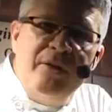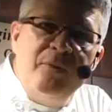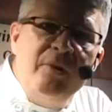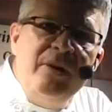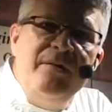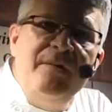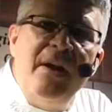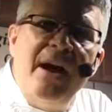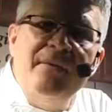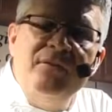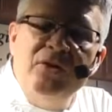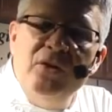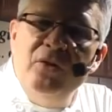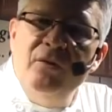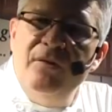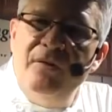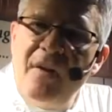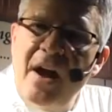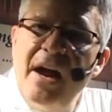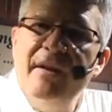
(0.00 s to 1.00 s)

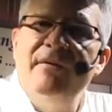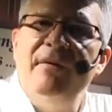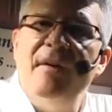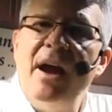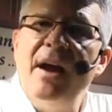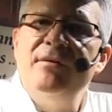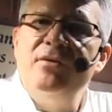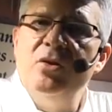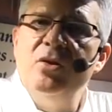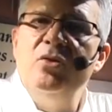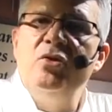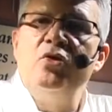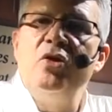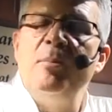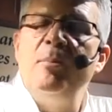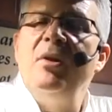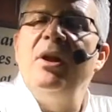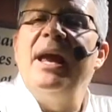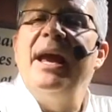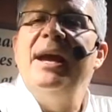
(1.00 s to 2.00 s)

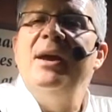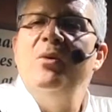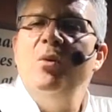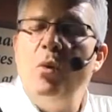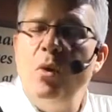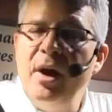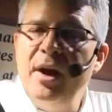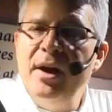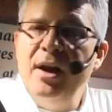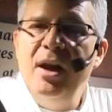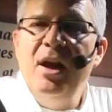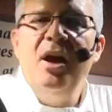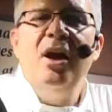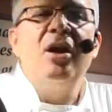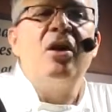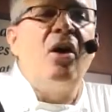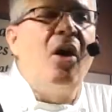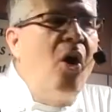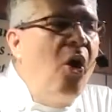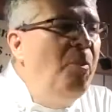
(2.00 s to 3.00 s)
352-552-8881.
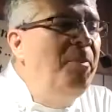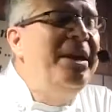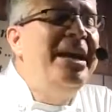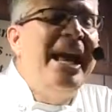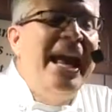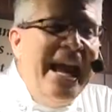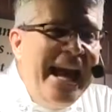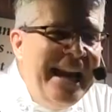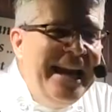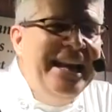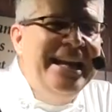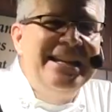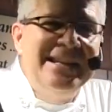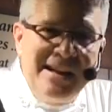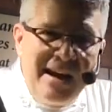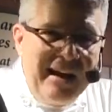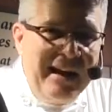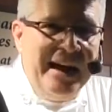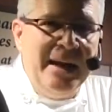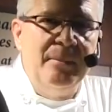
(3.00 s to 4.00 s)
Call me
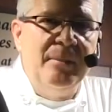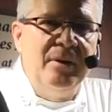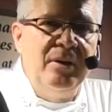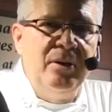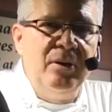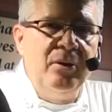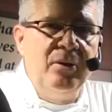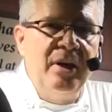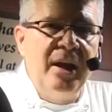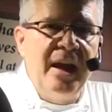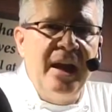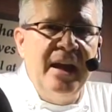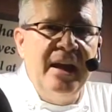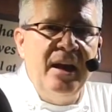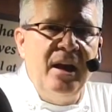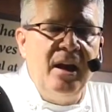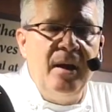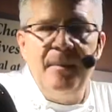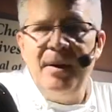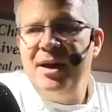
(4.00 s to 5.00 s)
anytime, okay?
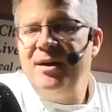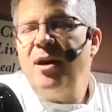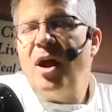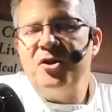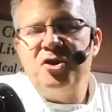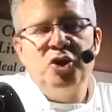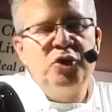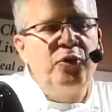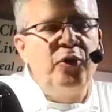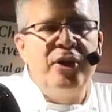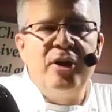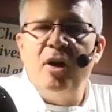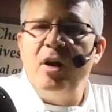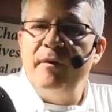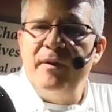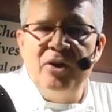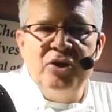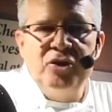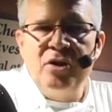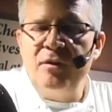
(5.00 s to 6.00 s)
And not just for the
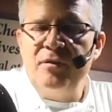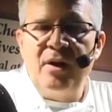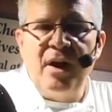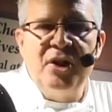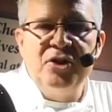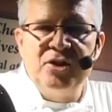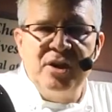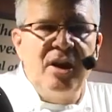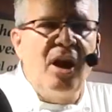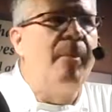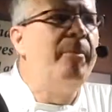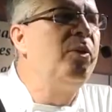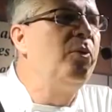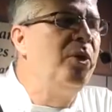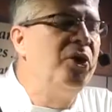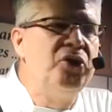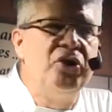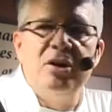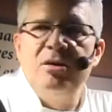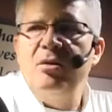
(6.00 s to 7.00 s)
RV stuff, guys. And I'll be
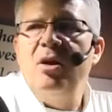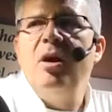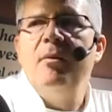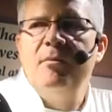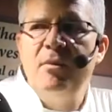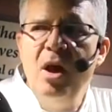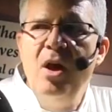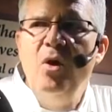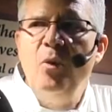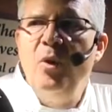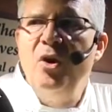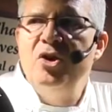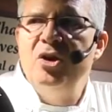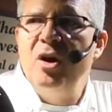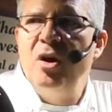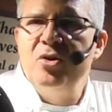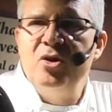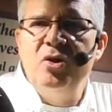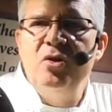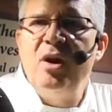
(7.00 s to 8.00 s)
reaching out
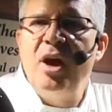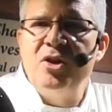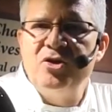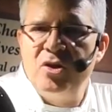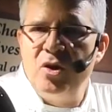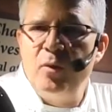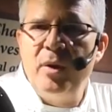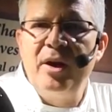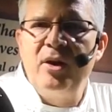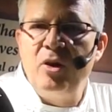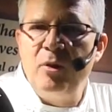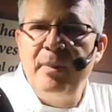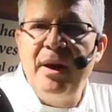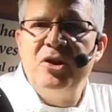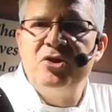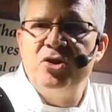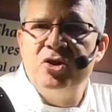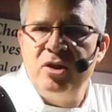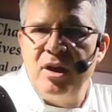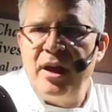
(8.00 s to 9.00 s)
to you guys on a regular
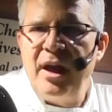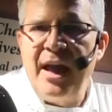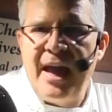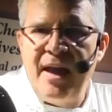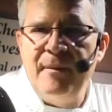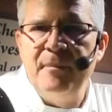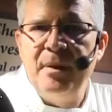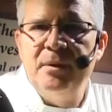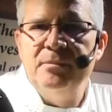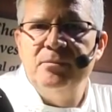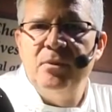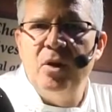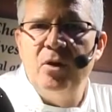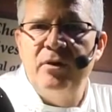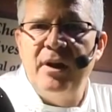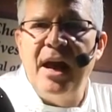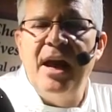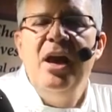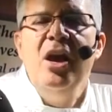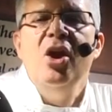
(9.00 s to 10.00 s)
basis like I have been,
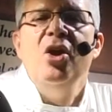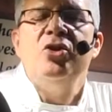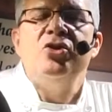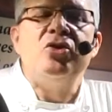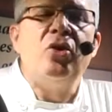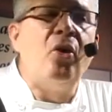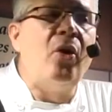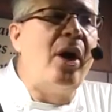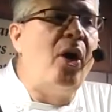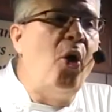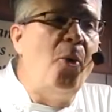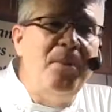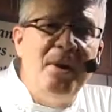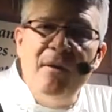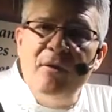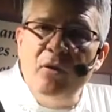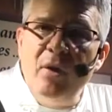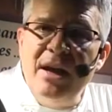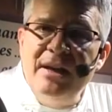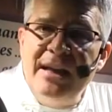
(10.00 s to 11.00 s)
okay? So I hope you
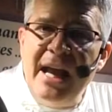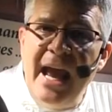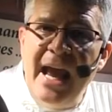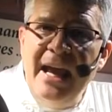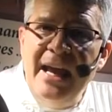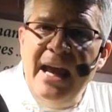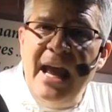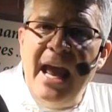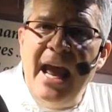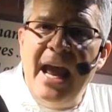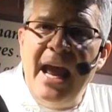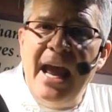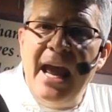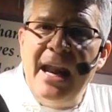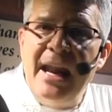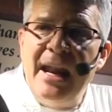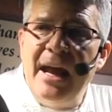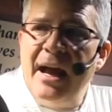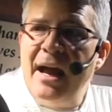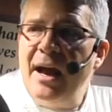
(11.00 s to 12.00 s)
have a great day,
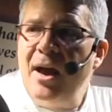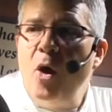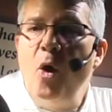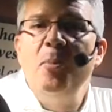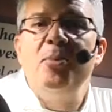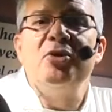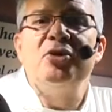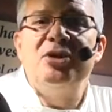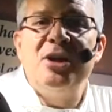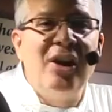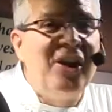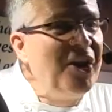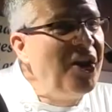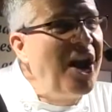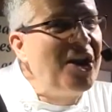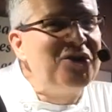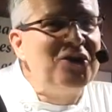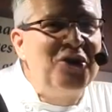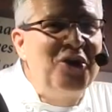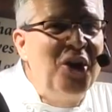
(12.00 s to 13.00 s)
and I hope you're selling
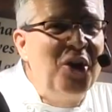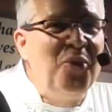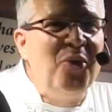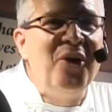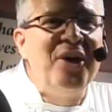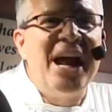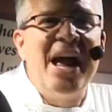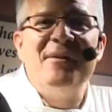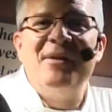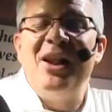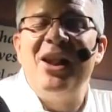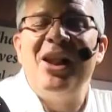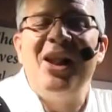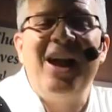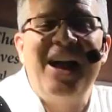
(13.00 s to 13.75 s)
lots of cookware and having